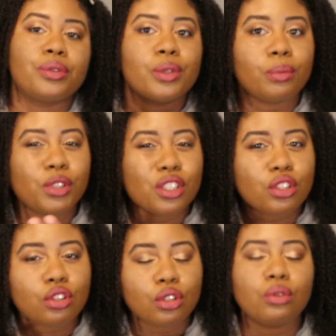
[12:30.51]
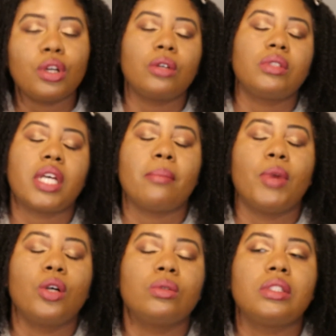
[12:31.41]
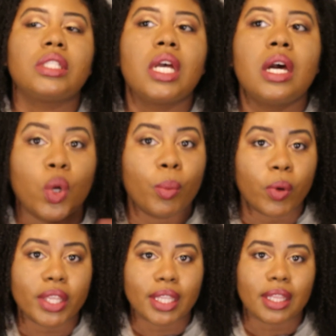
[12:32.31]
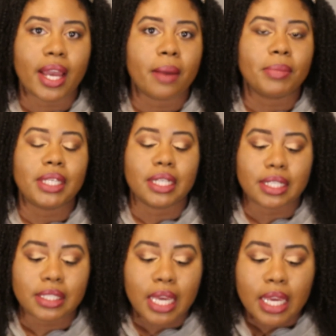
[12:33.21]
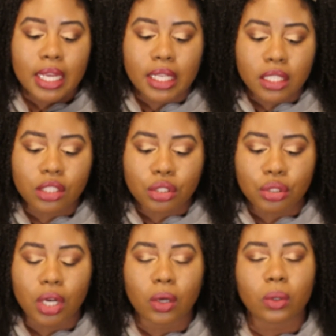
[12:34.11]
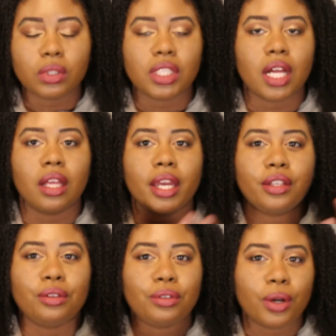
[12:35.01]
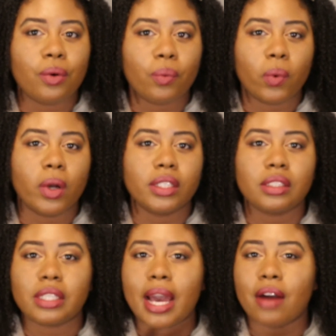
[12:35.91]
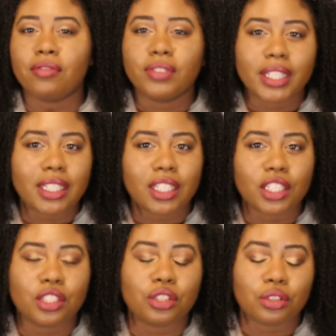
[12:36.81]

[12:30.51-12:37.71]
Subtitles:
So just 2 coats at most, but no more than that, because it is a stronghold gel, and you don't want to have flakage.